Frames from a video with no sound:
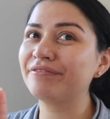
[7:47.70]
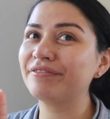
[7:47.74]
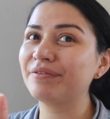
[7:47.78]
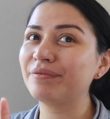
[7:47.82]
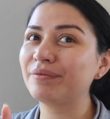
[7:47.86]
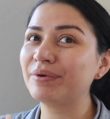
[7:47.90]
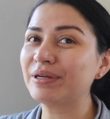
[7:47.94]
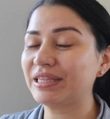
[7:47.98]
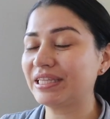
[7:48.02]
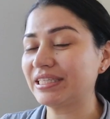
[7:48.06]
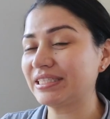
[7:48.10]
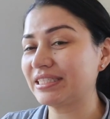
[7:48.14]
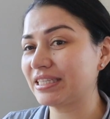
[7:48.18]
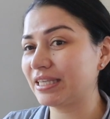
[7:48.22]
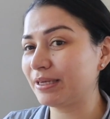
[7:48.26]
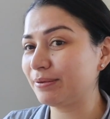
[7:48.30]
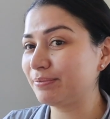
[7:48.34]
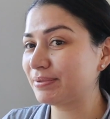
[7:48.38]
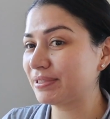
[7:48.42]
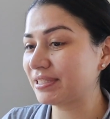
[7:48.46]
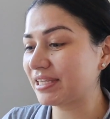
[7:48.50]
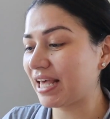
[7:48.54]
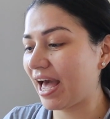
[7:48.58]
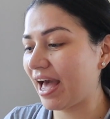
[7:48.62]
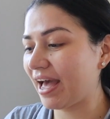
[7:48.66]
with the sleep
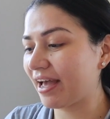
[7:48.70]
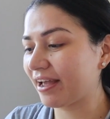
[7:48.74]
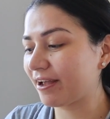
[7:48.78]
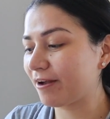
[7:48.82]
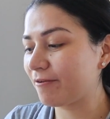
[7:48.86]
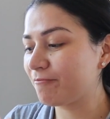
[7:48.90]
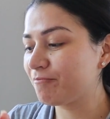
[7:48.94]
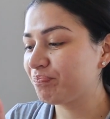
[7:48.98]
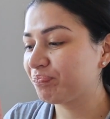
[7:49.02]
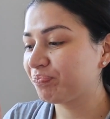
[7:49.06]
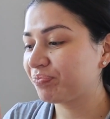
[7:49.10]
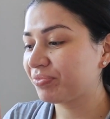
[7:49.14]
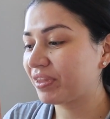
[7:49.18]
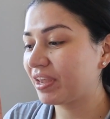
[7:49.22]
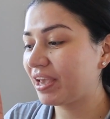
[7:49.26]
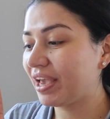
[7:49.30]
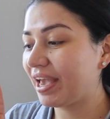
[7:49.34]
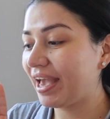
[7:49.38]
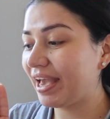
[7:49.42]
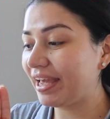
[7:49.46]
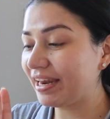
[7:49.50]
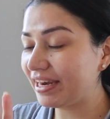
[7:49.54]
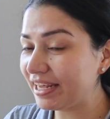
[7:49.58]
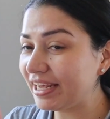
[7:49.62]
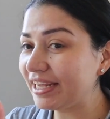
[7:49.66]
sack,
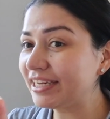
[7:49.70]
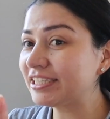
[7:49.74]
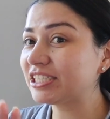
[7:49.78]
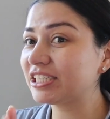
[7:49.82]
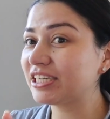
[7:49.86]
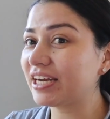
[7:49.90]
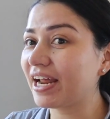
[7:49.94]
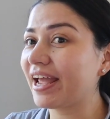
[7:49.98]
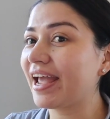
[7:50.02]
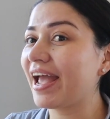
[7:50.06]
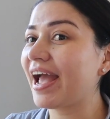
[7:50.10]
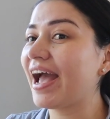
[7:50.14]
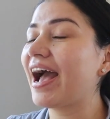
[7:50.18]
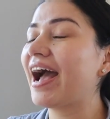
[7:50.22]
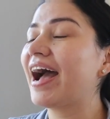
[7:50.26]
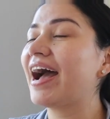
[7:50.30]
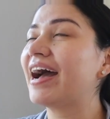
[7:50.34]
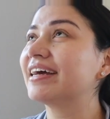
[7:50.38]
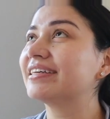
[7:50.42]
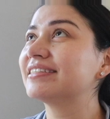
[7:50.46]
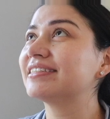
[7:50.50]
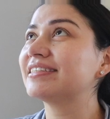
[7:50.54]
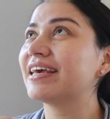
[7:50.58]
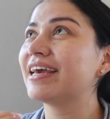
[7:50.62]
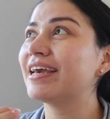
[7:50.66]
and each night
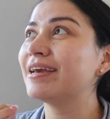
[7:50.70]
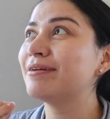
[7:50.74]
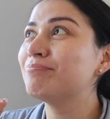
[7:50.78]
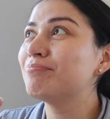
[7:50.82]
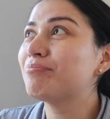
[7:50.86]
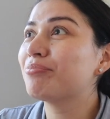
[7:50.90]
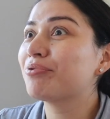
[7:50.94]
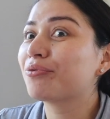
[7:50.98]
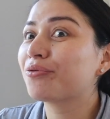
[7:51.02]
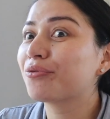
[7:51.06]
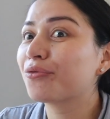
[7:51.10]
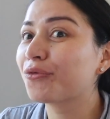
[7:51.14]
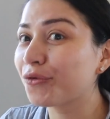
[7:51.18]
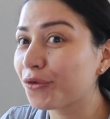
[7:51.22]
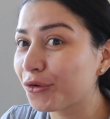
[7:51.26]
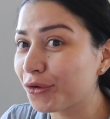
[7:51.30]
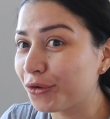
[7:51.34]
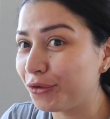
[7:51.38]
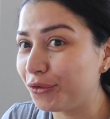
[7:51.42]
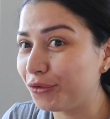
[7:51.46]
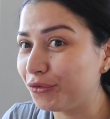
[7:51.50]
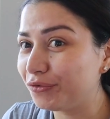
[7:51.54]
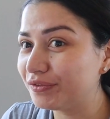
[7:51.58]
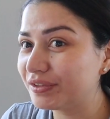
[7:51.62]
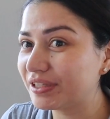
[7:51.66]
has
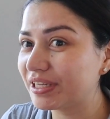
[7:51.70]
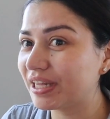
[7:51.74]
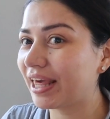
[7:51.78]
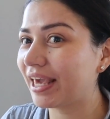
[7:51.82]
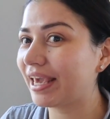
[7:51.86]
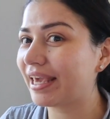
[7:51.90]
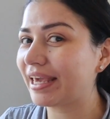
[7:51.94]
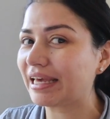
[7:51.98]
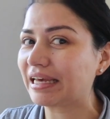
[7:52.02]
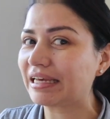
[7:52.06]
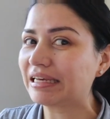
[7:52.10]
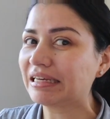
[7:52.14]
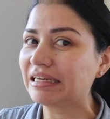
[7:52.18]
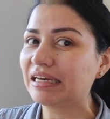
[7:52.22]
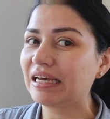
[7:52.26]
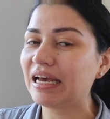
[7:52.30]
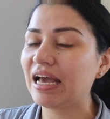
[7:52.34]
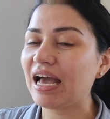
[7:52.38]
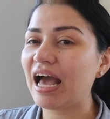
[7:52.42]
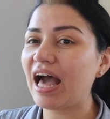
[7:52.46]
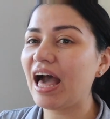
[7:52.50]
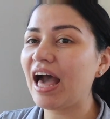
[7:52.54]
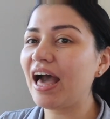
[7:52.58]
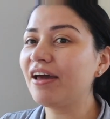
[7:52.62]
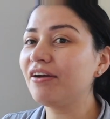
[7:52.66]
improved. Like,
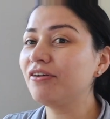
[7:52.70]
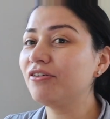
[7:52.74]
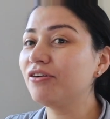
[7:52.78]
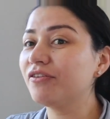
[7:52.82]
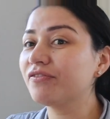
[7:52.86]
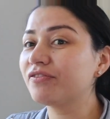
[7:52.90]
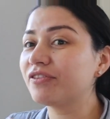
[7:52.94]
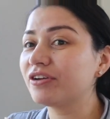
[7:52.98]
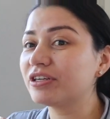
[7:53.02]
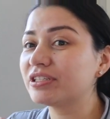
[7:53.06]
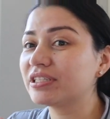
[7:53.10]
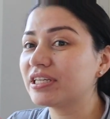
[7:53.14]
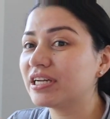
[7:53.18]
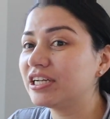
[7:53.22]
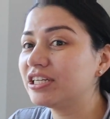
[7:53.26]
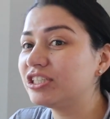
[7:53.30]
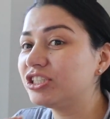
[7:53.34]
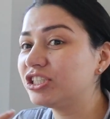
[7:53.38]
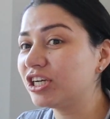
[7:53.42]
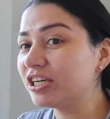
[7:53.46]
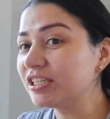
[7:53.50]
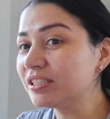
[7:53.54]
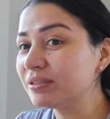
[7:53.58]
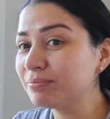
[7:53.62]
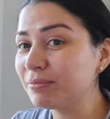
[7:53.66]
I don't know if there's an
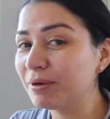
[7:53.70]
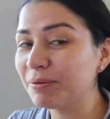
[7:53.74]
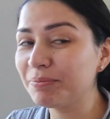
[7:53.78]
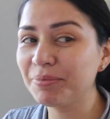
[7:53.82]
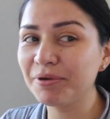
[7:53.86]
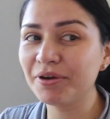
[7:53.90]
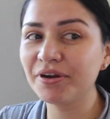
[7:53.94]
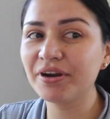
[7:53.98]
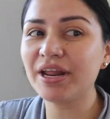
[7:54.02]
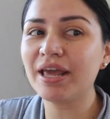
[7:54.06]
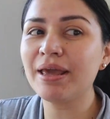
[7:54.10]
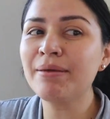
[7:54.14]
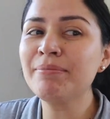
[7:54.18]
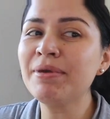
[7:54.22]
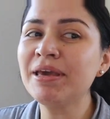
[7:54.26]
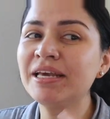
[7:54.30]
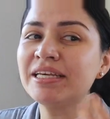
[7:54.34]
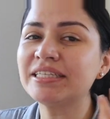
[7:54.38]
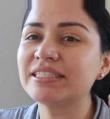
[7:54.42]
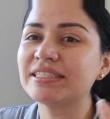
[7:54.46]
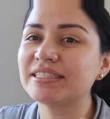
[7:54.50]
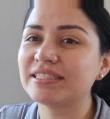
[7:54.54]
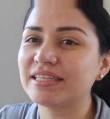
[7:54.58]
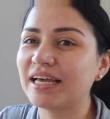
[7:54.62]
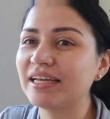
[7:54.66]
adjustment period. It
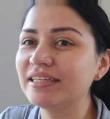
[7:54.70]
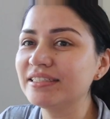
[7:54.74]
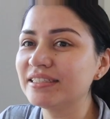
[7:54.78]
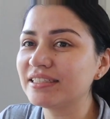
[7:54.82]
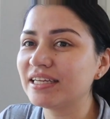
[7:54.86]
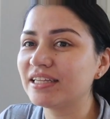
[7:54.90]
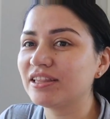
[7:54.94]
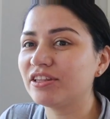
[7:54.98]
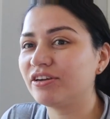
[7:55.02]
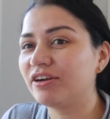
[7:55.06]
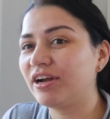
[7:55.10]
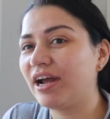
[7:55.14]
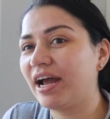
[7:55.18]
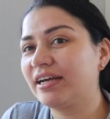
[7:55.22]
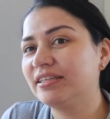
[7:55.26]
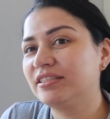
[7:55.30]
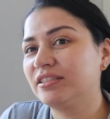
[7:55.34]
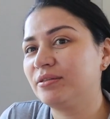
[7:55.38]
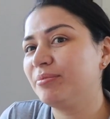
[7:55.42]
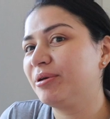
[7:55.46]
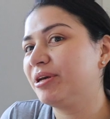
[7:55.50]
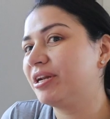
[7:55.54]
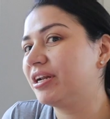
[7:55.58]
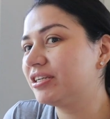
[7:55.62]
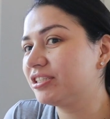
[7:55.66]
makes sense that there has
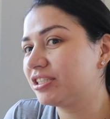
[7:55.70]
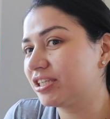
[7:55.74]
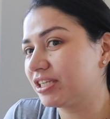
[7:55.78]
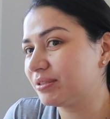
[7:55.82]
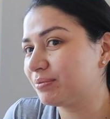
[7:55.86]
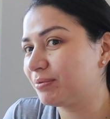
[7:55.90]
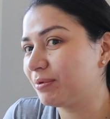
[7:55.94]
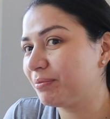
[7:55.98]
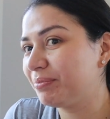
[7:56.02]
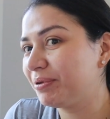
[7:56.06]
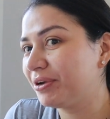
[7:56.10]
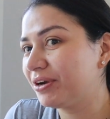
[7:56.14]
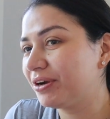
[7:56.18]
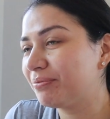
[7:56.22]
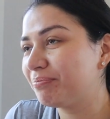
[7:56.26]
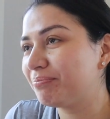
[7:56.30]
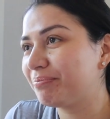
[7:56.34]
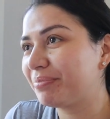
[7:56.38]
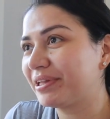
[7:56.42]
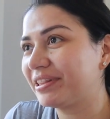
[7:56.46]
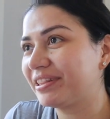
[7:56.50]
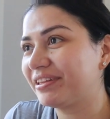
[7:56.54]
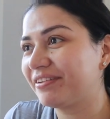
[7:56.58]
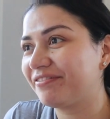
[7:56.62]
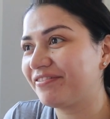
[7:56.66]
to be an adjustment period,
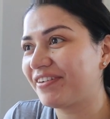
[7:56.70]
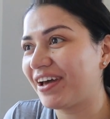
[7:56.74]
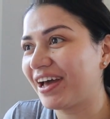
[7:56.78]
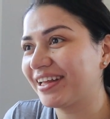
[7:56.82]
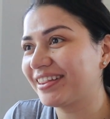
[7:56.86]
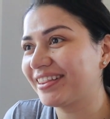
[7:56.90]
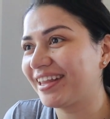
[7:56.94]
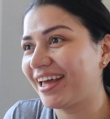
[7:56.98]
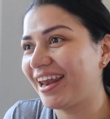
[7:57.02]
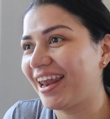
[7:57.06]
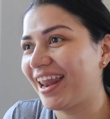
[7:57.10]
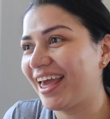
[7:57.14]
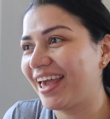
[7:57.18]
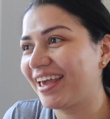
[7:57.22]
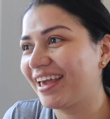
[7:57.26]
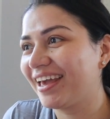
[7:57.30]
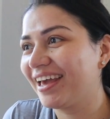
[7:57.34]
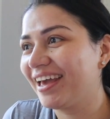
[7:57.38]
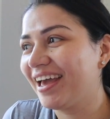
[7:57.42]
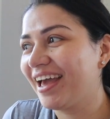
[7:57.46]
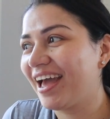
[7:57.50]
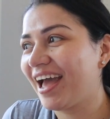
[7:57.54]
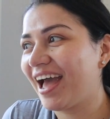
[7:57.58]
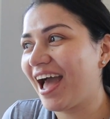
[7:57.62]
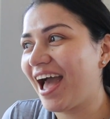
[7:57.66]
but the fact that, like,
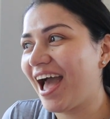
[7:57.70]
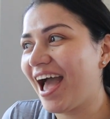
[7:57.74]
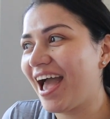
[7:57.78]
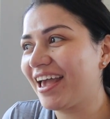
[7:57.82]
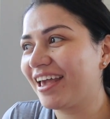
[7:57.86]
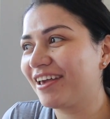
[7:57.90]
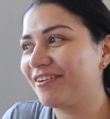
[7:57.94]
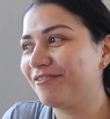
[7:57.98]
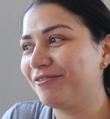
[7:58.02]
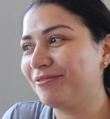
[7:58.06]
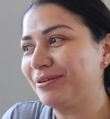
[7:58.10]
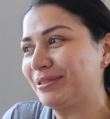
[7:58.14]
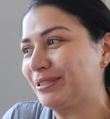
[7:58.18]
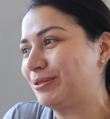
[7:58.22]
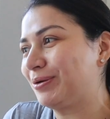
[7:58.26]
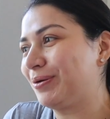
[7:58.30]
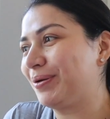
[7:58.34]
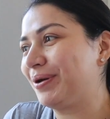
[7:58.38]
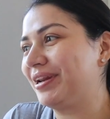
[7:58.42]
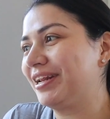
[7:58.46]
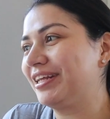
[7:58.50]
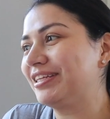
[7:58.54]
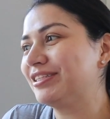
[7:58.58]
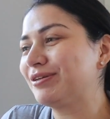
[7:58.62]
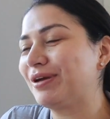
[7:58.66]
I was
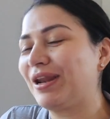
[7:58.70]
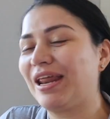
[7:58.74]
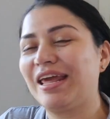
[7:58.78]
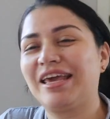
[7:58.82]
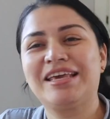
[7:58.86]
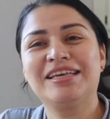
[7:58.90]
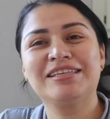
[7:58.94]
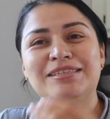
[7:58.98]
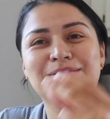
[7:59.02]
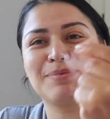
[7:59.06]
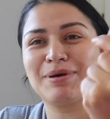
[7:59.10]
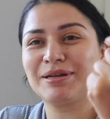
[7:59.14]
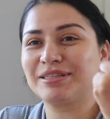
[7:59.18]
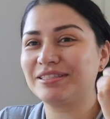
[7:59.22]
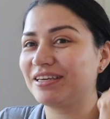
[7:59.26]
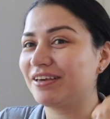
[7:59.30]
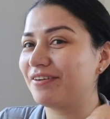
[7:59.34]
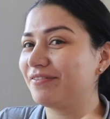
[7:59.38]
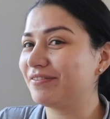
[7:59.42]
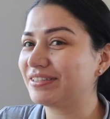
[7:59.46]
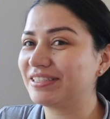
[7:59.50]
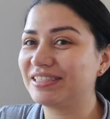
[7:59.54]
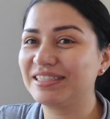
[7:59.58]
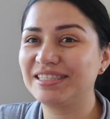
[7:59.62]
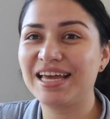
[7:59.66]
going into, like, he's about to
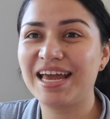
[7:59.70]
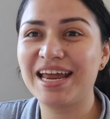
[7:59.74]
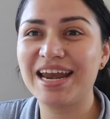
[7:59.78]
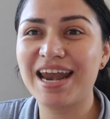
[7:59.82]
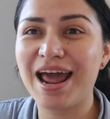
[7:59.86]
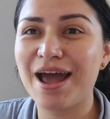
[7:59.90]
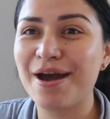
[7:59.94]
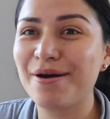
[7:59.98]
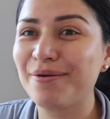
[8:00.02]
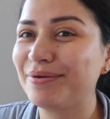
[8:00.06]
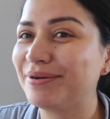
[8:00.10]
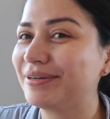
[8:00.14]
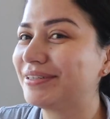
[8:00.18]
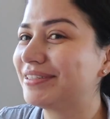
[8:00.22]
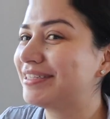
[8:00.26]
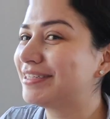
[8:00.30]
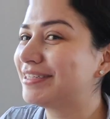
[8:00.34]
give us 10 hours,